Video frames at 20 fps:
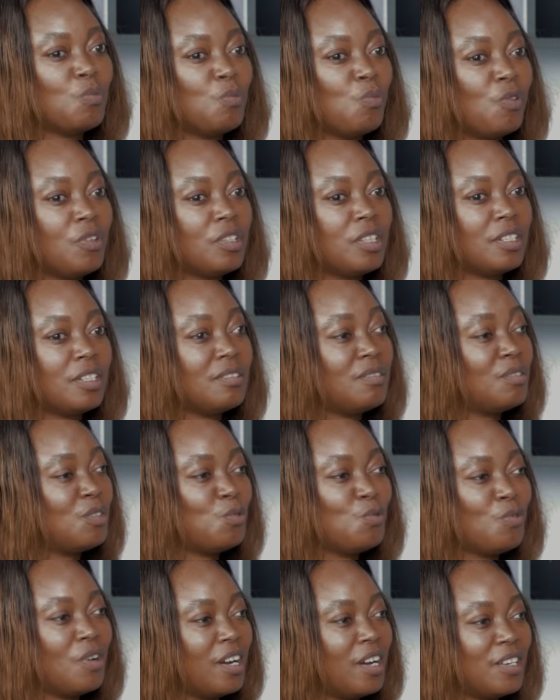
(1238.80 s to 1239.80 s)
to more than
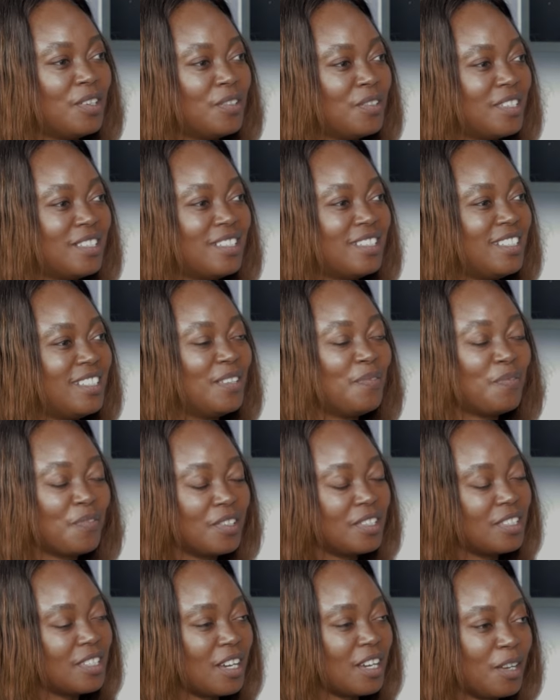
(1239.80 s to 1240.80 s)
200
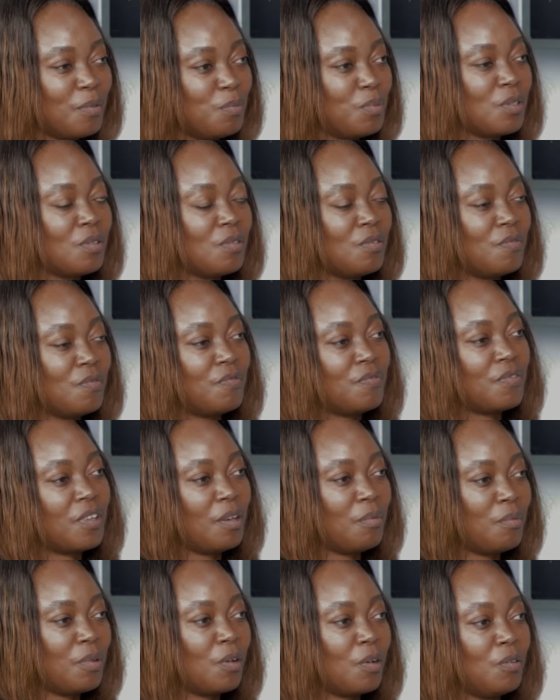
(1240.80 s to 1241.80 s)
different types of
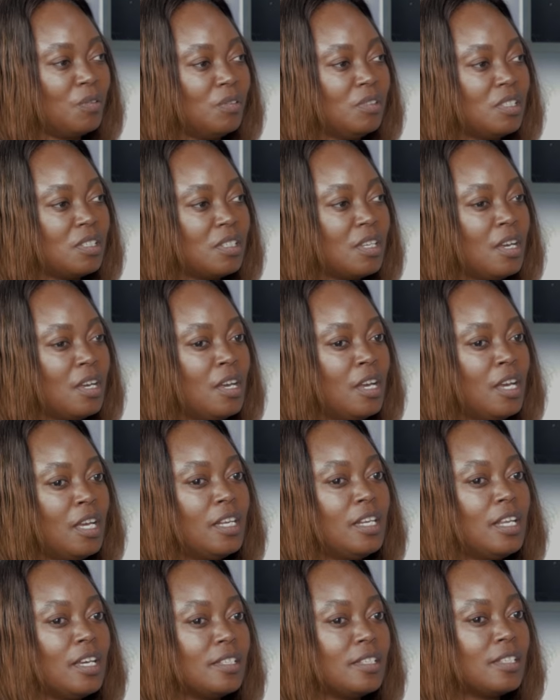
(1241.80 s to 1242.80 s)
chemicals.
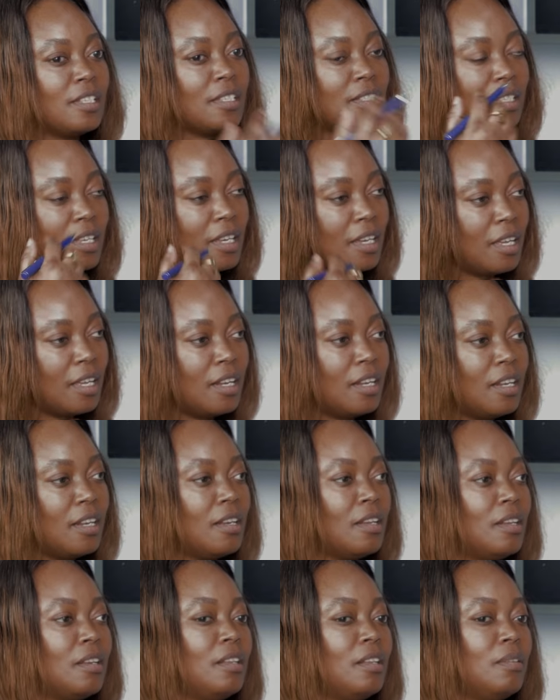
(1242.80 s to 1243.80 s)
Does the
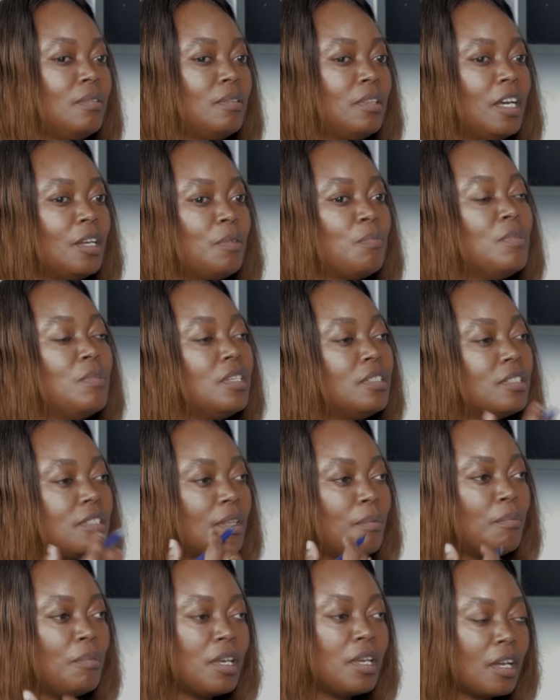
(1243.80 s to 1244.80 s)
skin, that means
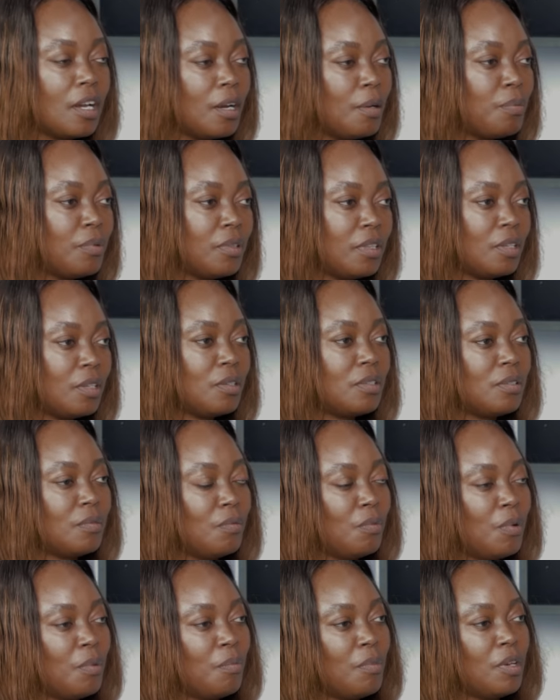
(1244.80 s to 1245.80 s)
the makeup that
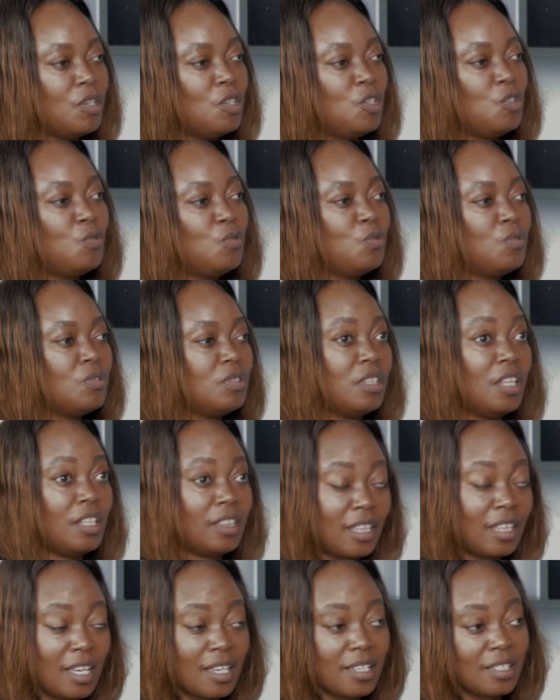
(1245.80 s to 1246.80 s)
women use, the
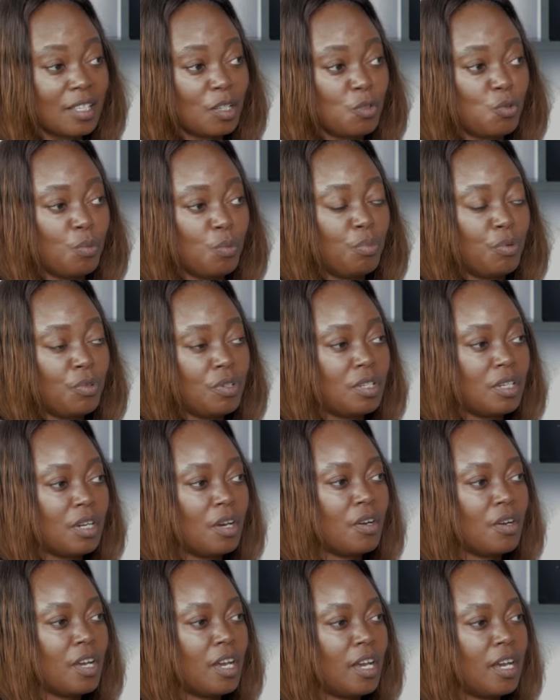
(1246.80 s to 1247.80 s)
things that we put in
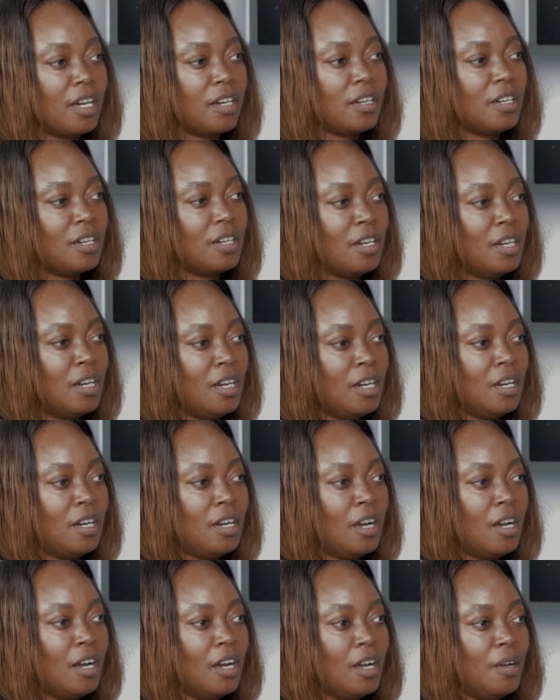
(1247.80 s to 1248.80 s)
our hair,
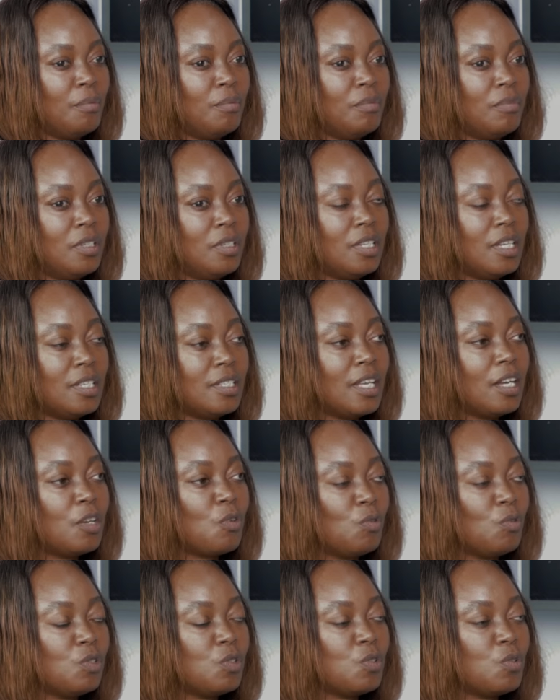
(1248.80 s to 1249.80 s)
um, does
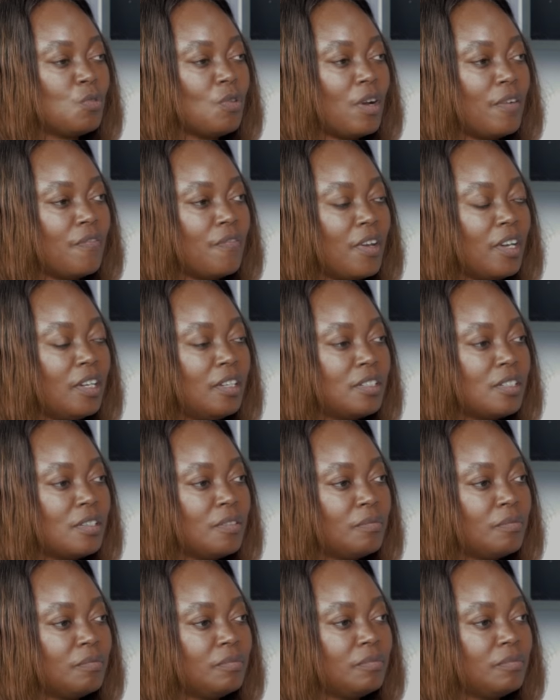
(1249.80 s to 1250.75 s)
that also affect?